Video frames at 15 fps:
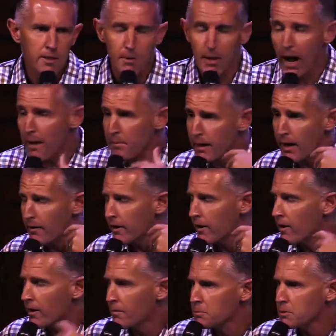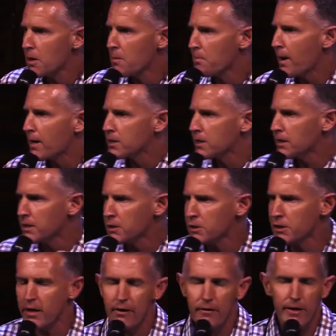But I'm carrying on. I'm so passionately
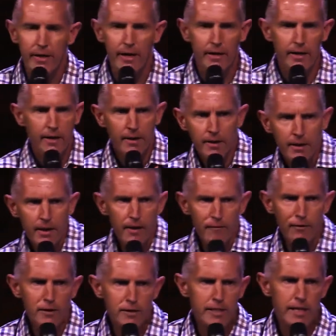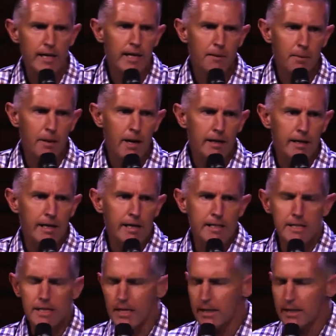sharing and everyone's getting a bit uneasy.